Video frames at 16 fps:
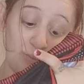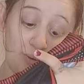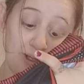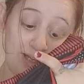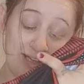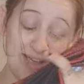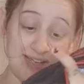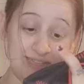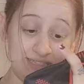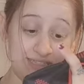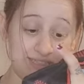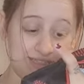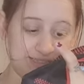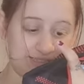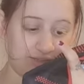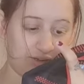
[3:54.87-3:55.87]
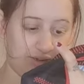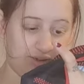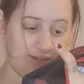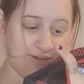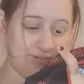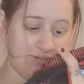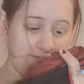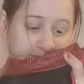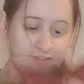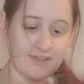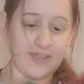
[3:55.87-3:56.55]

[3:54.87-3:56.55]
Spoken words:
wear, easy life.